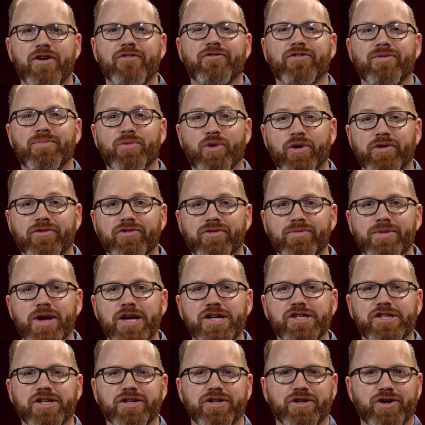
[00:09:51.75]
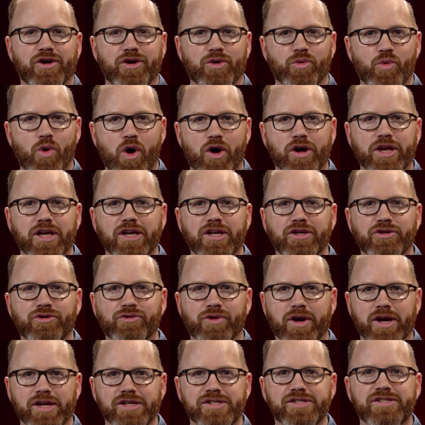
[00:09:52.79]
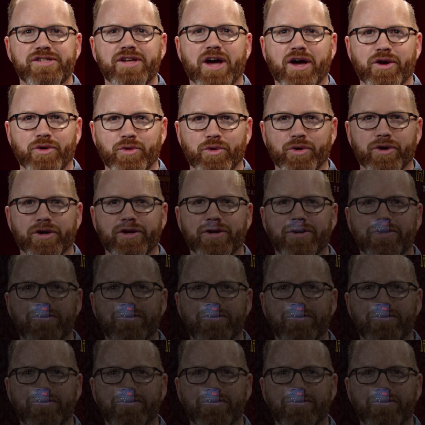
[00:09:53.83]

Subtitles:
For more information, go to walkingingrace.org.